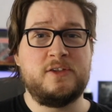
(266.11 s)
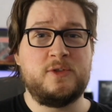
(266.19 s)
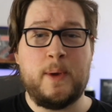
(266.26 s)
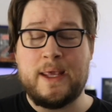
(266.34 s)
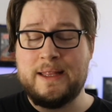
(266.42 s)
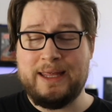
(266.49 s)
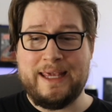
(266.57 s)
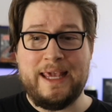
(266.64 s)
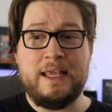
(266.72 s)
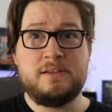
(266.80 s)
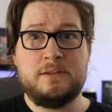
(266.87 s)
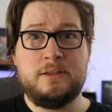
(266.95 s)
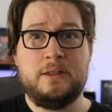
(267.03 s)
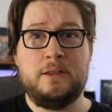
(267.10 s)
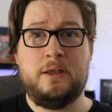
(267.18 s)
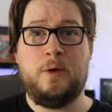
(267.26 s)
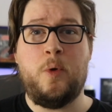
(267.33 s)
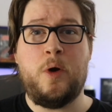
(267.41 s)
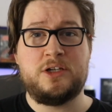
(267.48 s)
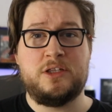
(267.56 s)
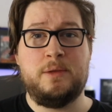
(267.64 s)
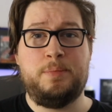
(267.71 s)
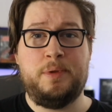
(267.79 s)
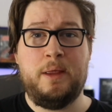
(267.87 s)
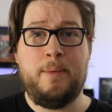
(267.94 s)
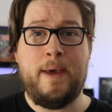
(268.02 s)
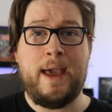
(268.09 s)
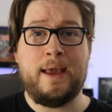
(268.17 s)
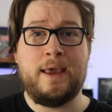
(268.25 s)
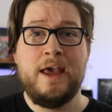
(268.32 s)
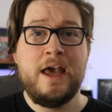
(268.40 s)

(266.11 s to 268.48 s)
so I can like instantly watch the playback.